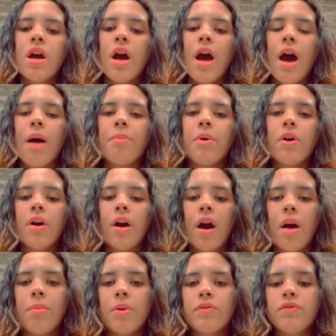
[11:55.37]

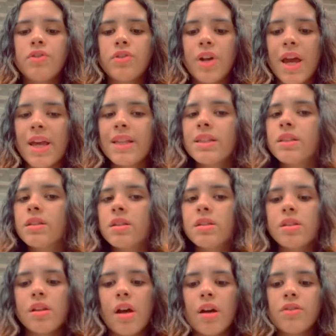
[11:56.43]
above trains,
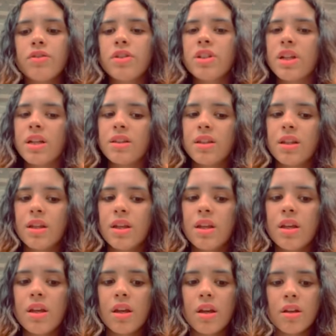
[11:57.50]
sliders, and
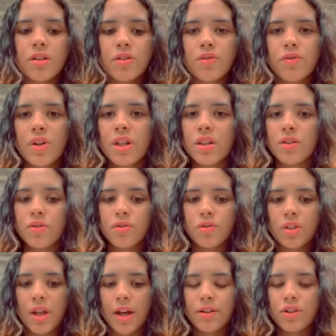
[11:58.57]
key street
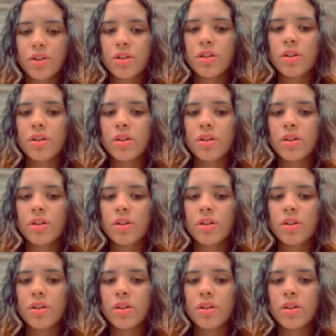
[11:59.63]
intersections,